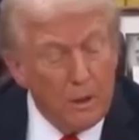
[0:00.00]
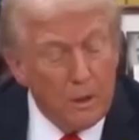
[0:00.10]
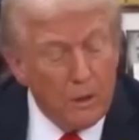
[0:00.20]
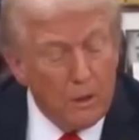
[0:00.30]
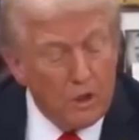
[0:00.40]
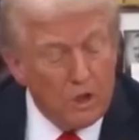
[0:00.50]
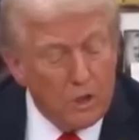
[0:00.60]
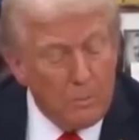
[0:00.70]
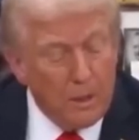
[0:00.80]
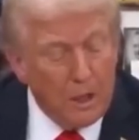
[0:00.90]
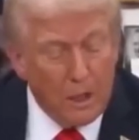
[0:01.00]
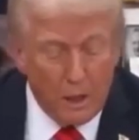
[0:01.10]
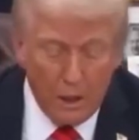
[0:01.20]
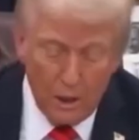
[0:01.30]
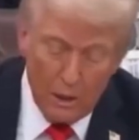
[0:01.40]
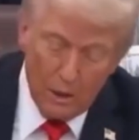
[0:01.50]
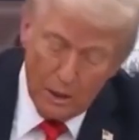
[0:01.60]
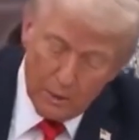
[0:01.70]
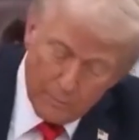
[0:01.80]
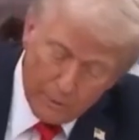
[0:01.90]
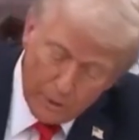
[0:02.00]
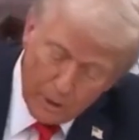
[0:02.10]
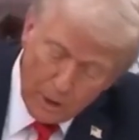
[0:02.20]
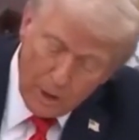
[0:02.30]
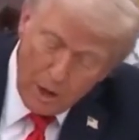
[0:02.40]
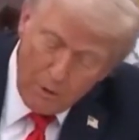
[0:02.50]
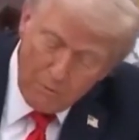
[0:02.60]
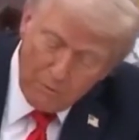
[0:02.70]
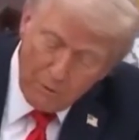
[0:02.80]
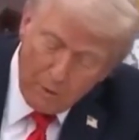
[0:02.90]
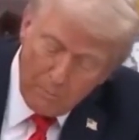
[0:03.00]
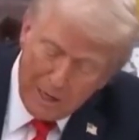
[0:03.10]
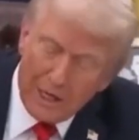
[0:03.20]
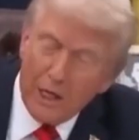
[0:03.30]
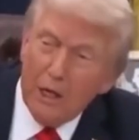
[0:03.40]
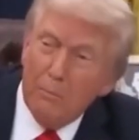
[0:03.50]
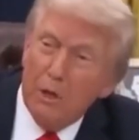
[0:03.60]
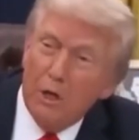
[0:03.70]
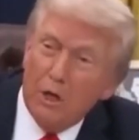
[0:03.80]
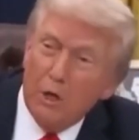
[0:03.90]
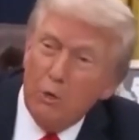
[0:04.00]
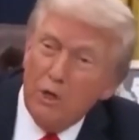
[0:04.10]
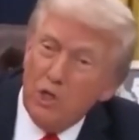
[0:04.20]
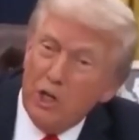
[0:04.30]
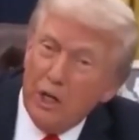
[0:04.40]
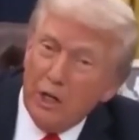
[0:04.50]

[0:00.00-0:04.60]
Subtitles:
will South Africa provoke America into shutting the door on future